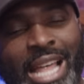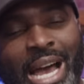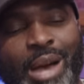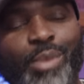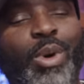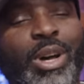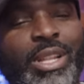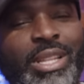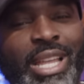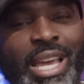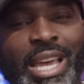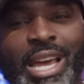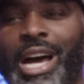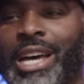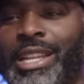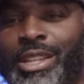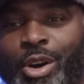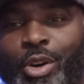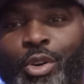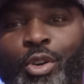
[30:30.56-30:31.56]
That one there,
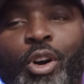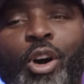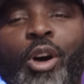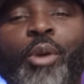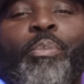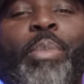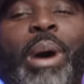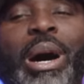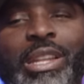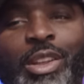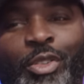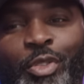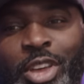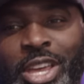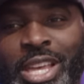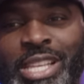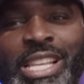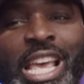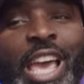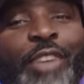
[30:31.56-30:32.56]
I know. But the
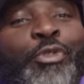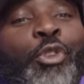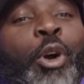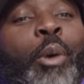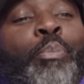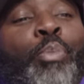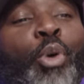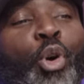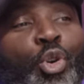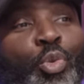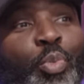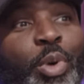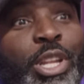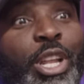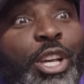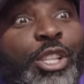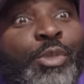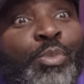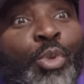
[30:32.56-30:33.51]
thing all is, if right. you're born with a small...